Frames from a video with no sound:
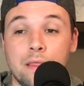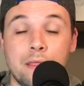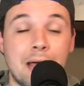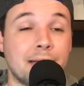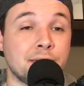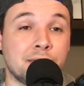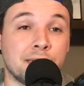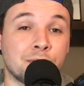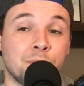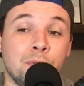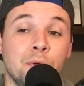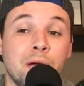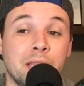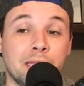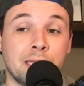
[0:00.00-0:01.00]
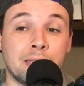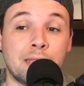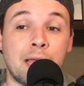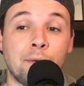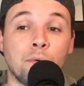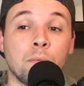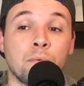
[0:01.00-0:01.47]
That sticks with you. I think
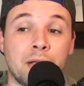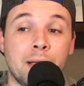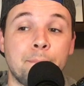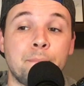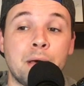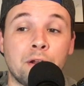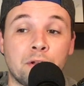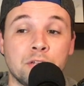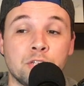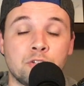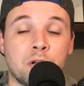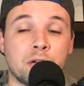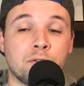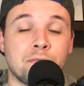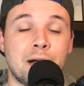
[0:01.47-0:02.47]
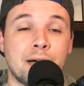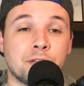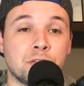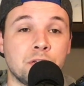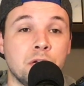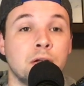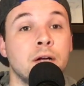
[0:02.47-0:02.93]
they will bring a better constructed
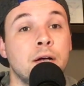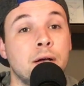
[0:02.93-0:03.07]
roster